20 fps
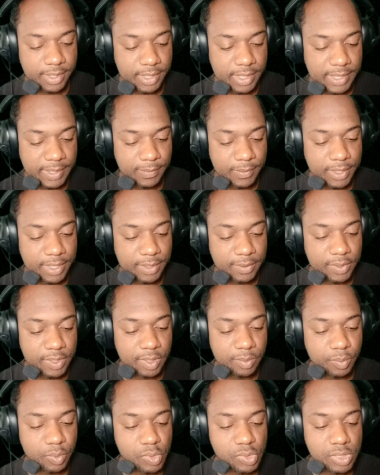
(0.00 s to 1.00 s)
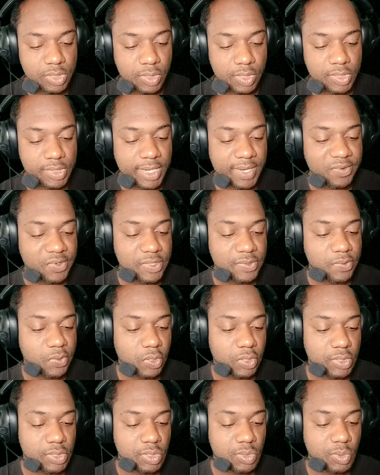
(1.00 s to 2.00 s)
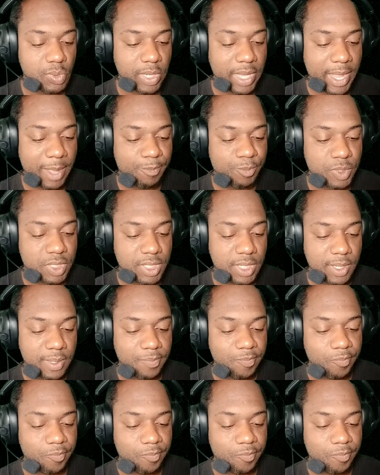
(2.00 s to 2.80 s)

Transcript: Uh, we're now going to boost our drivers for two laps